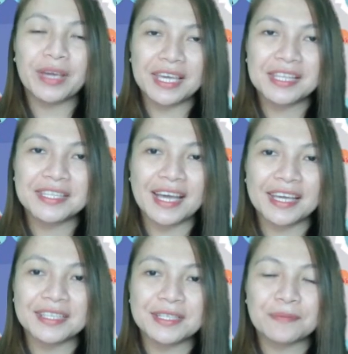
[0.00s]
my
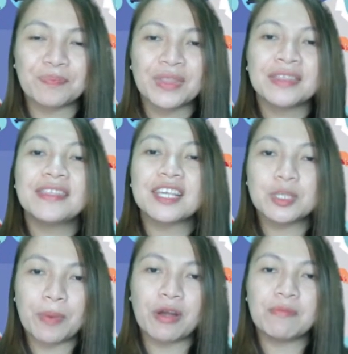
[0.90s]
insights, the
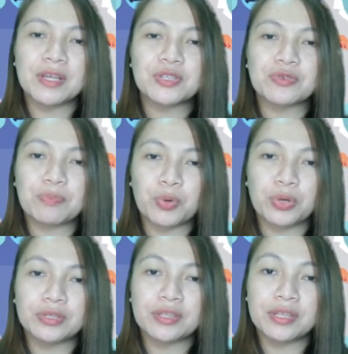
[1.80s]
experiments
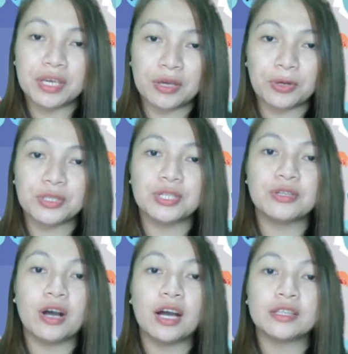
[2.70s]
reported here did
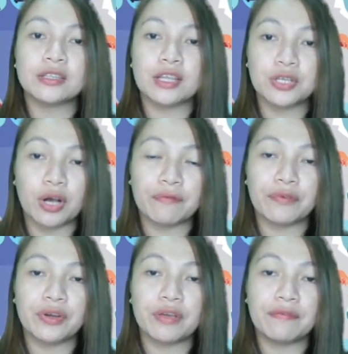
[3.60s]
not
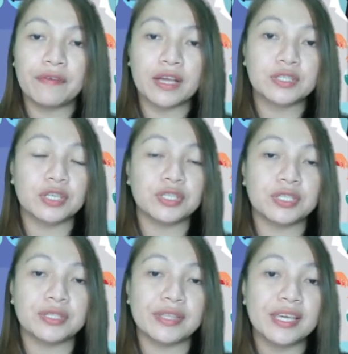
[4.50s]
uncover the effects such
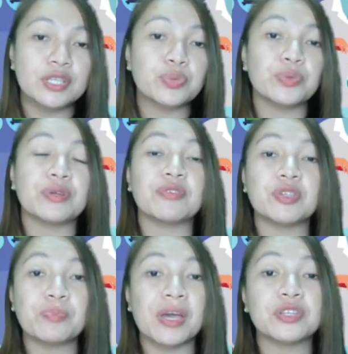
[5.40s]
as this with
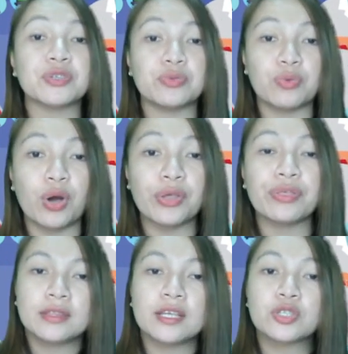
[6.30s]
respect to
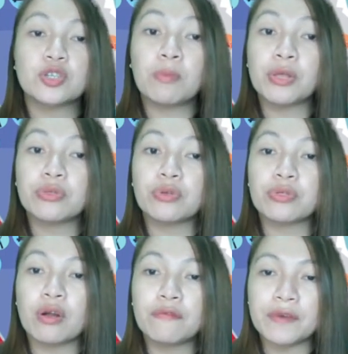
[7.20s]
growth, the
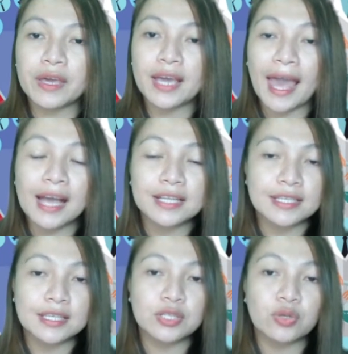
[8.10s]
somatotrophic
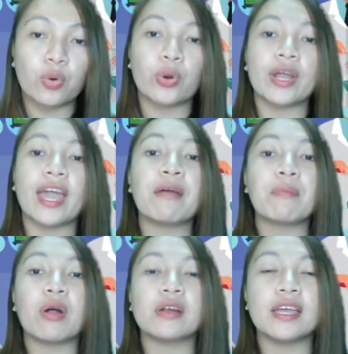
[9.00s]
axis or
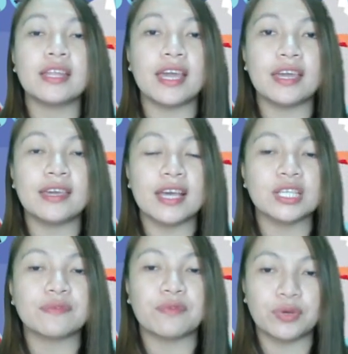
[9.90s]

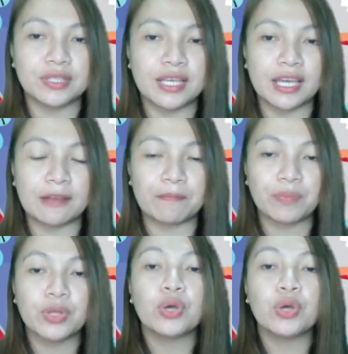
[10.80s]
mRNA-S14.